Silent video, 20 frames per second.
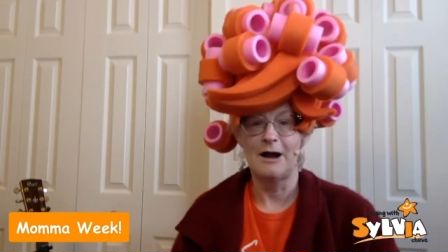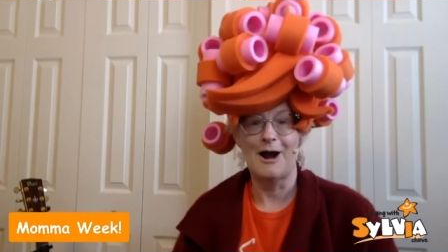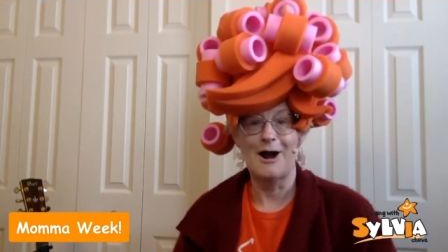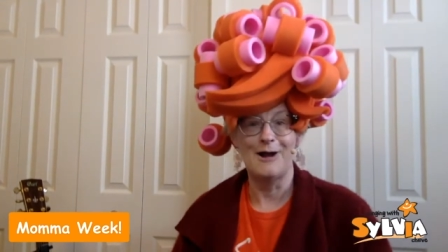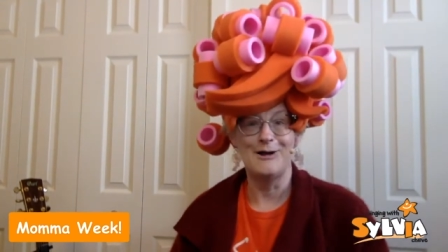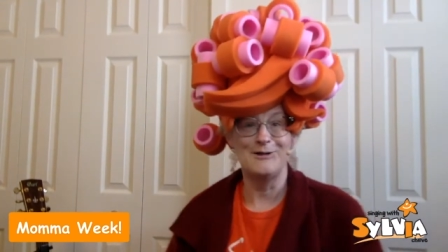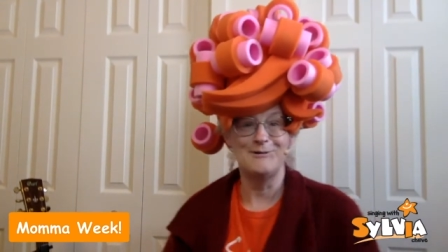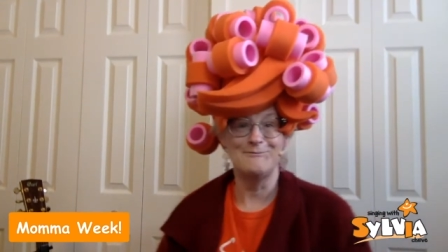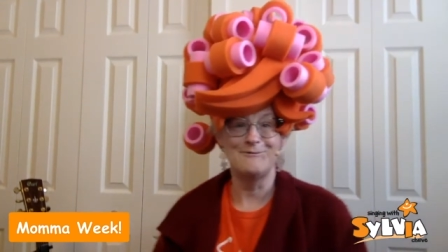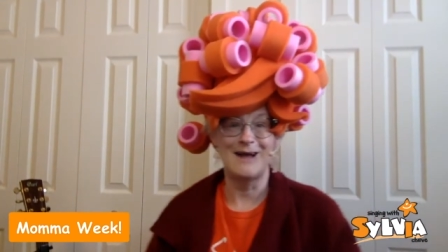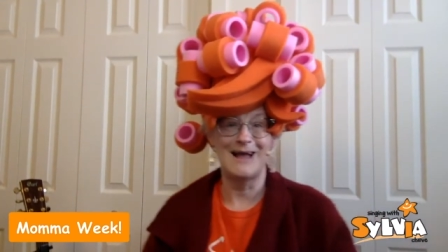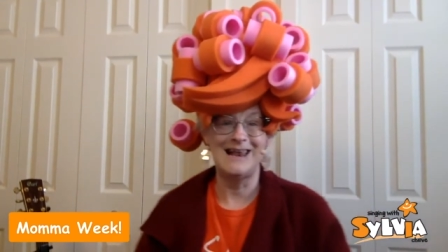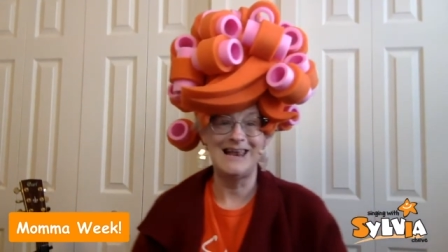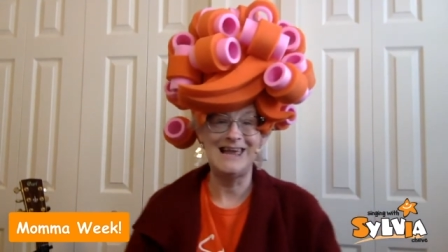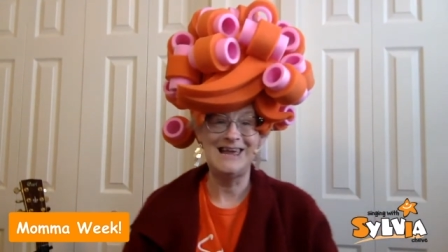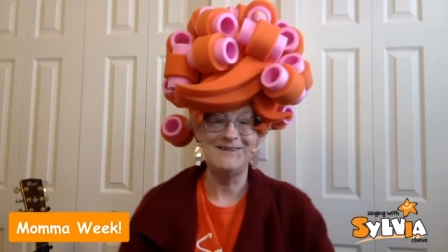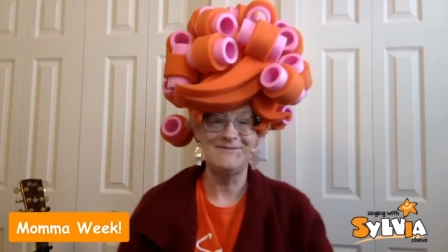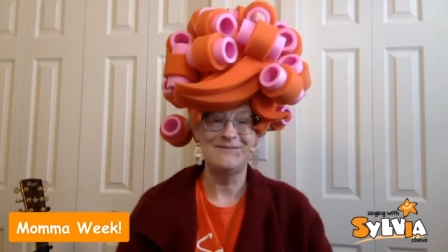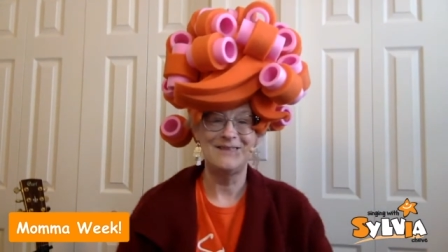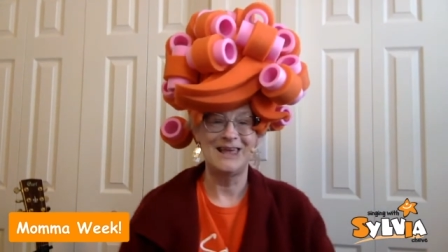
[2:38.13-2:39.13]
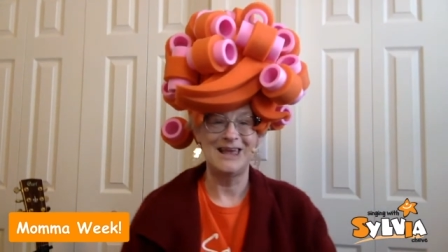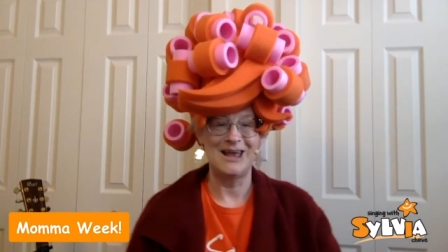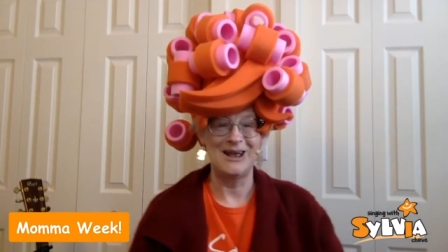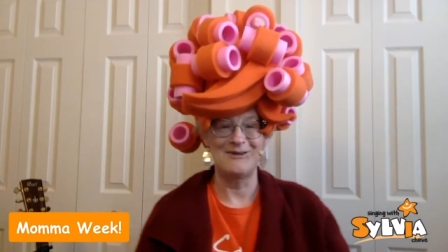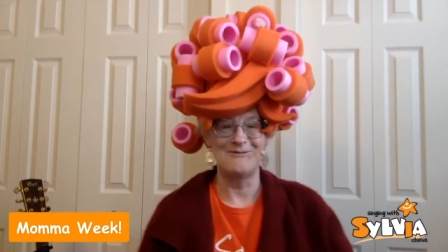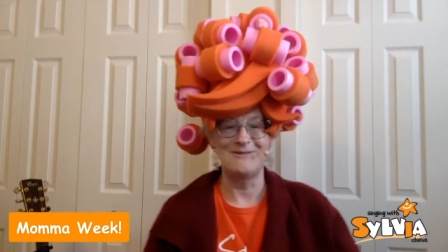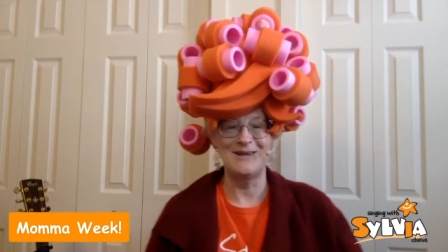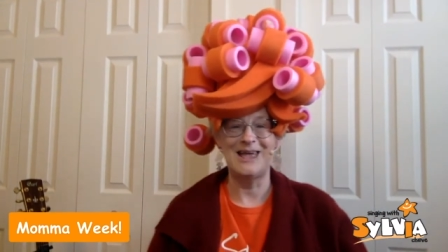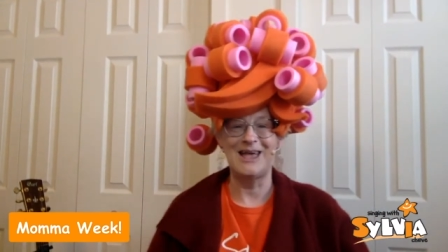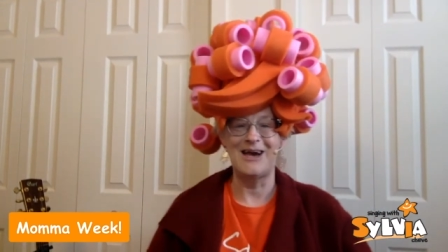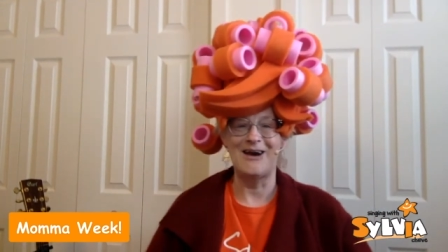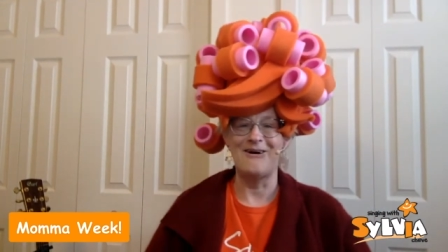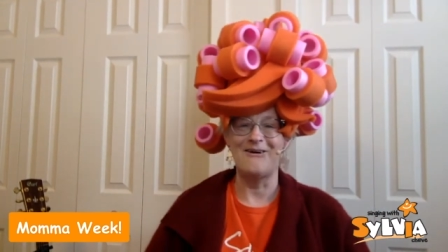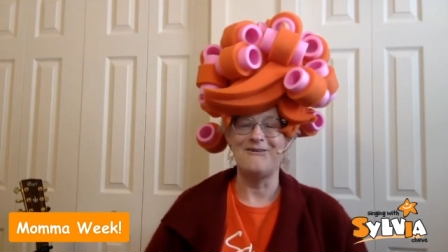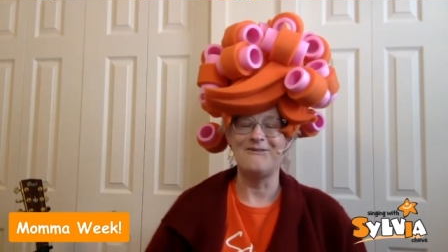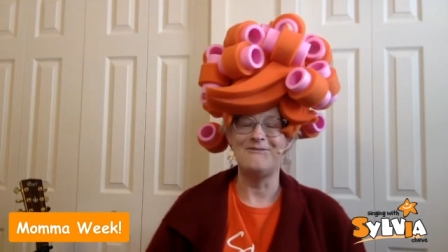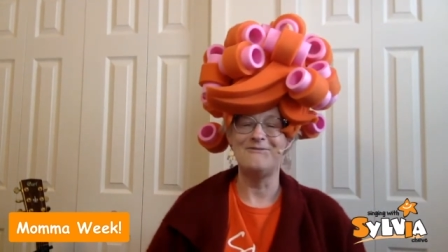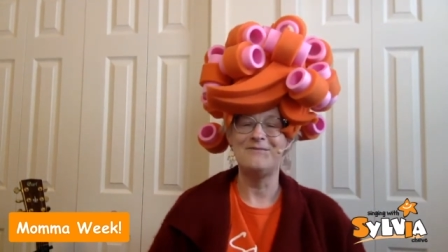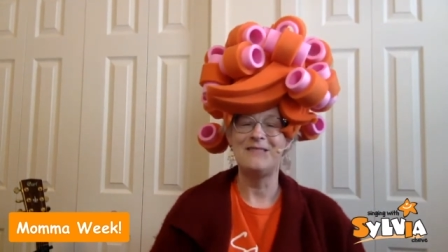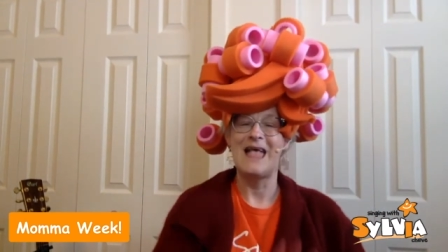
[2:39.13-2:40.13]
Are you ready? Here we go.